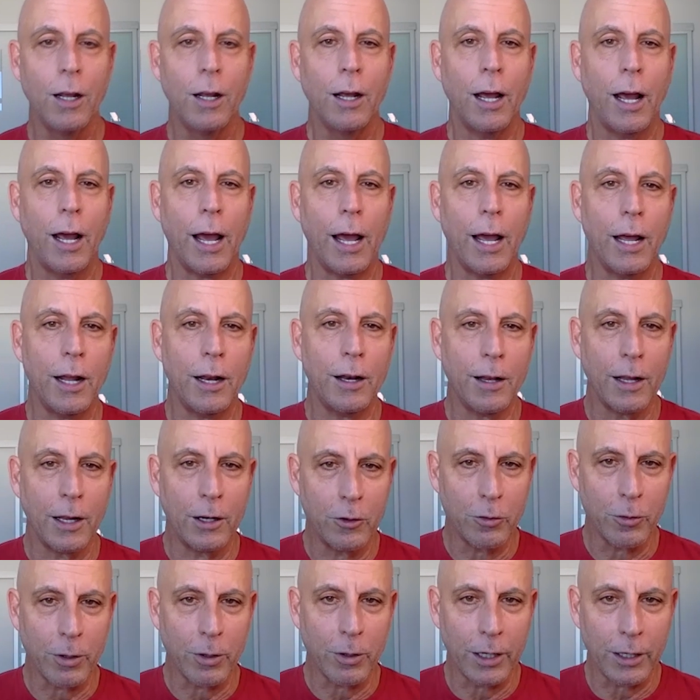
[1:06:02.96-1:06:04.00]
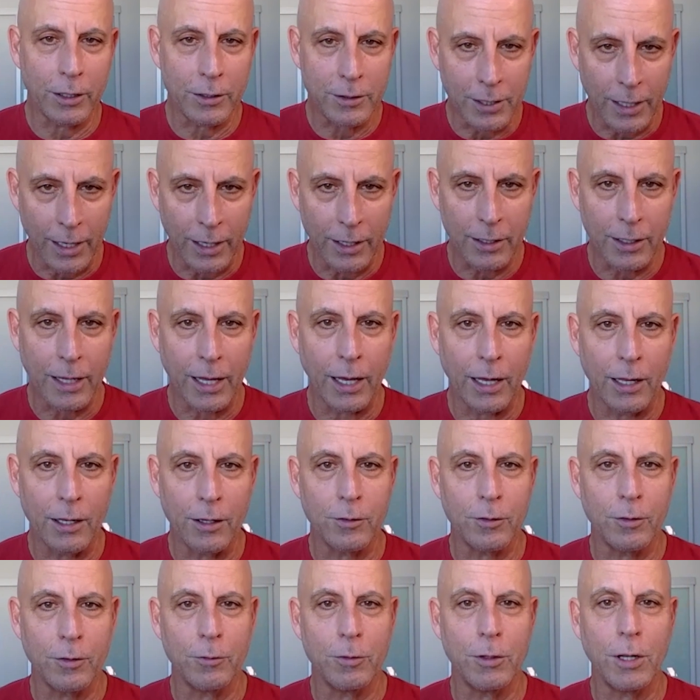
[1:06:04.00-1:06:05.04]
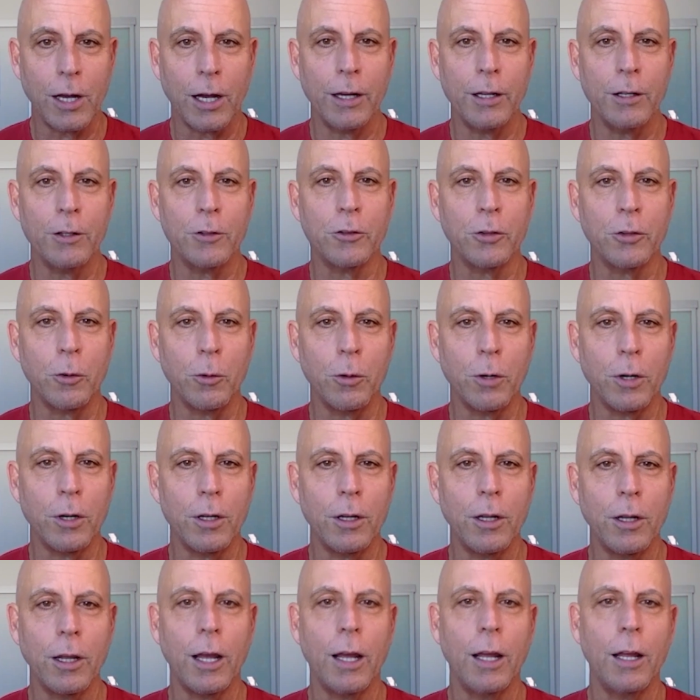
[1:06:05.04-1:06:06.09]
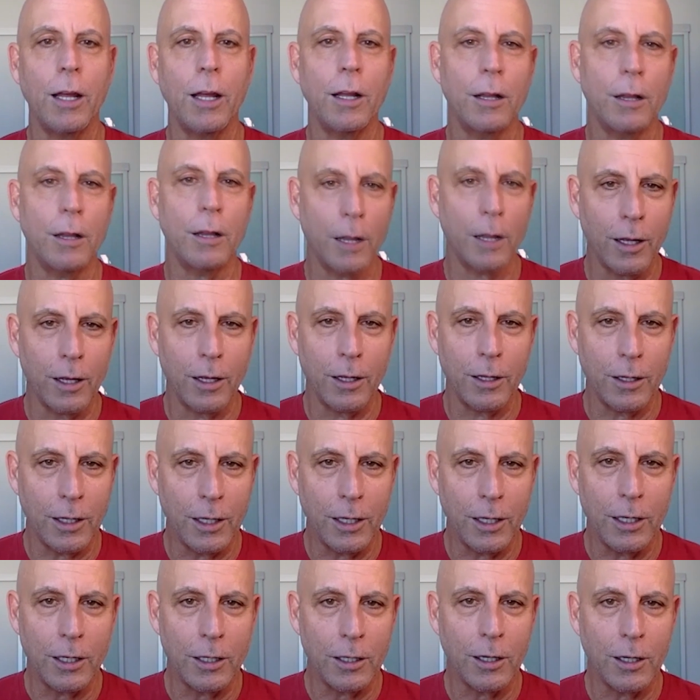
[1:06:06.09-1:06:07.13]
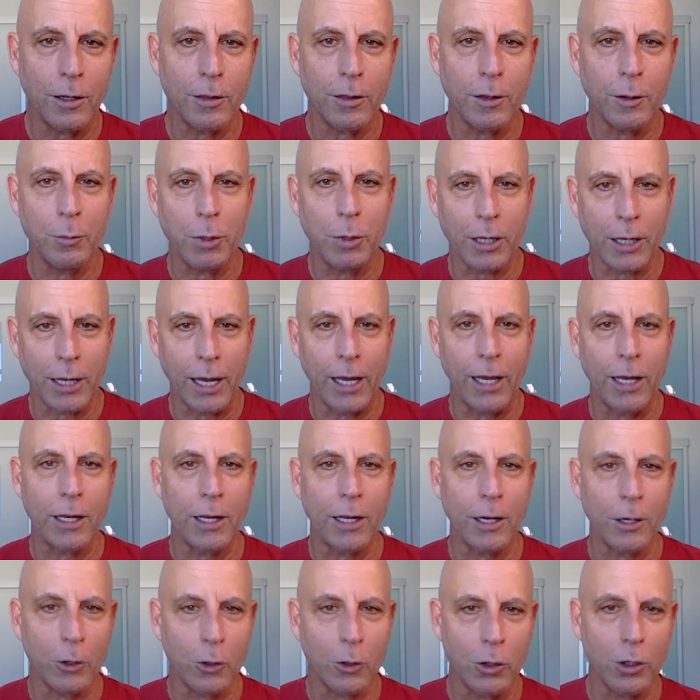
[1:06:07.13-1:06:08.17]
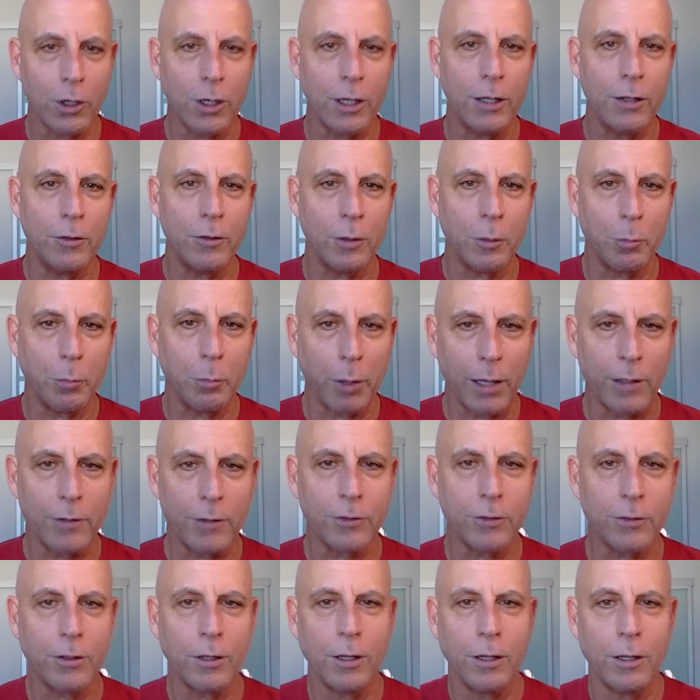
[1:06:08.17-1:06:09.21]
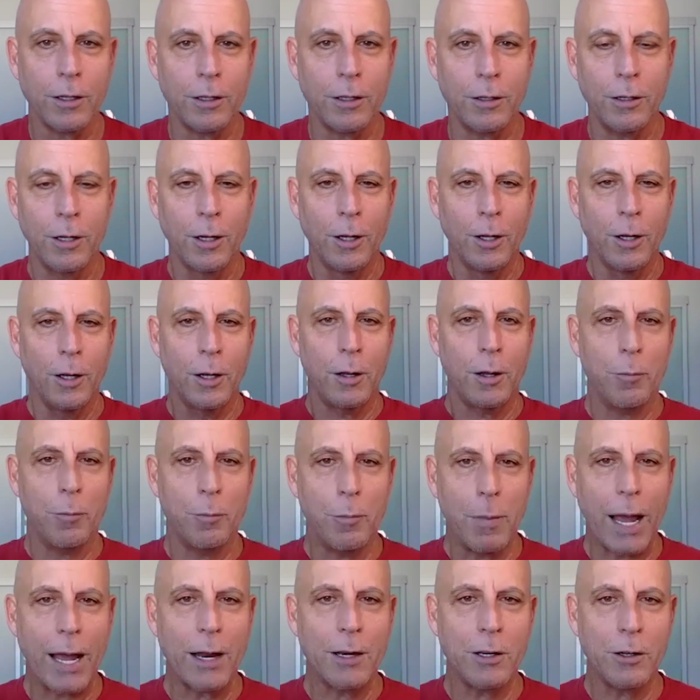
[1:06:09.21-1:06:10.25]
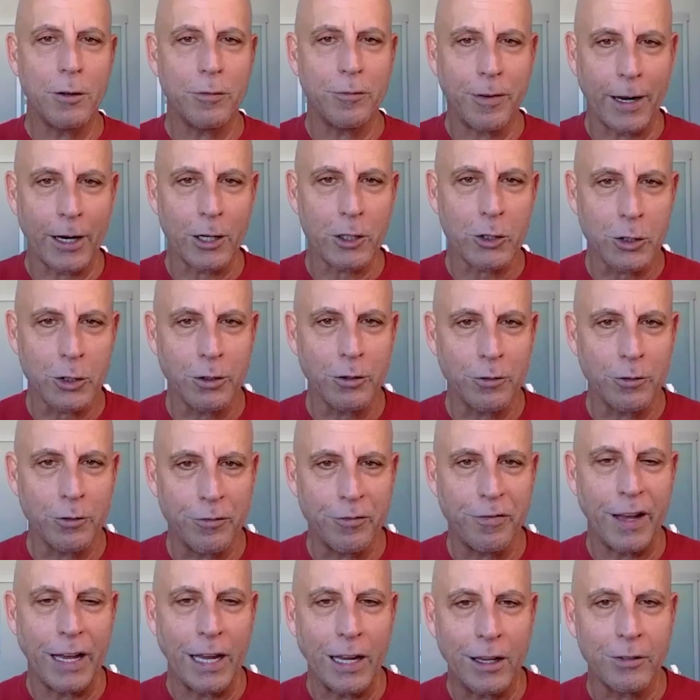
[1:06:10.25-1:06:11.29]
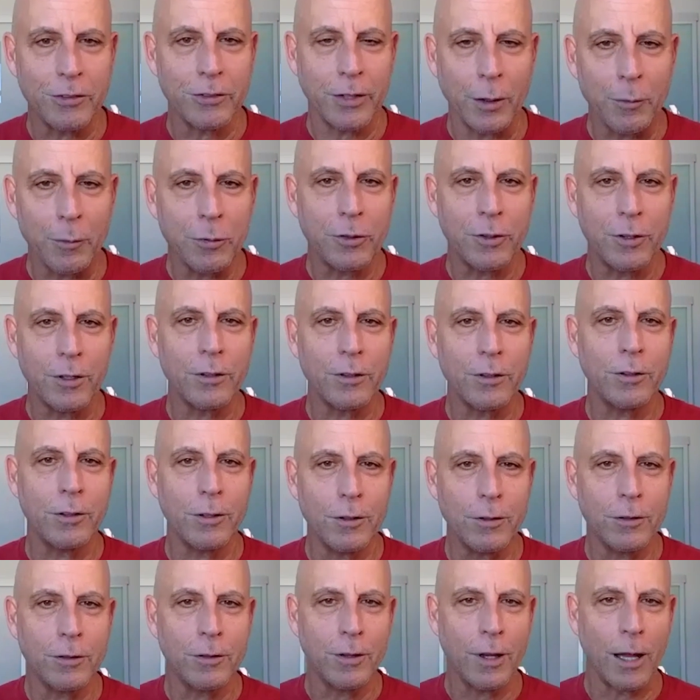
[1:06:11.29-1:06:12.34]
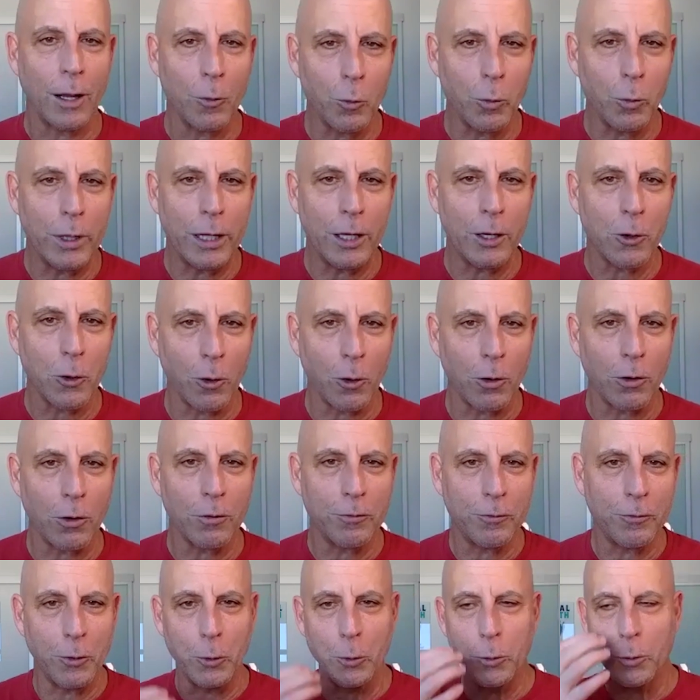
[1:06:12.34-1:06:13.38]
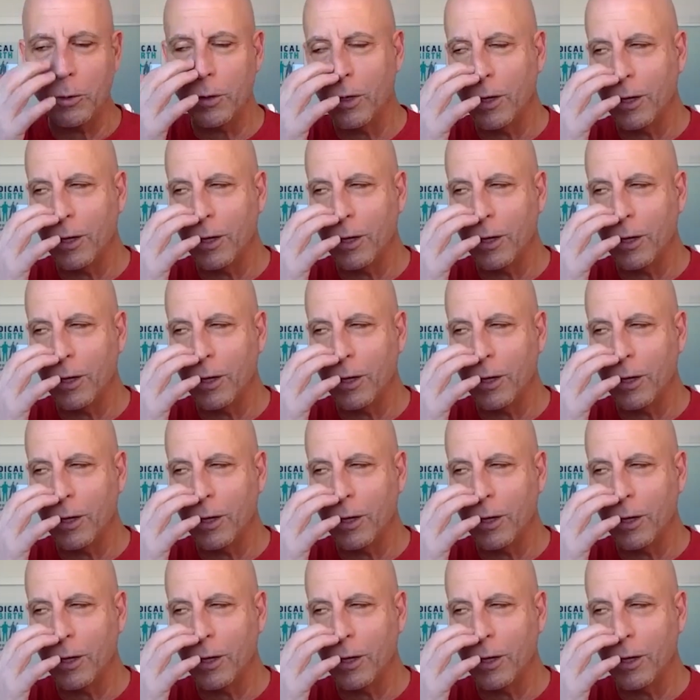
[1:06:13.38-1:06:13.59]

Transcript: and they drink 10 cans of diet soda, and they eat nothing but cake and cookies and pasta and manufactured fake substances that we call food.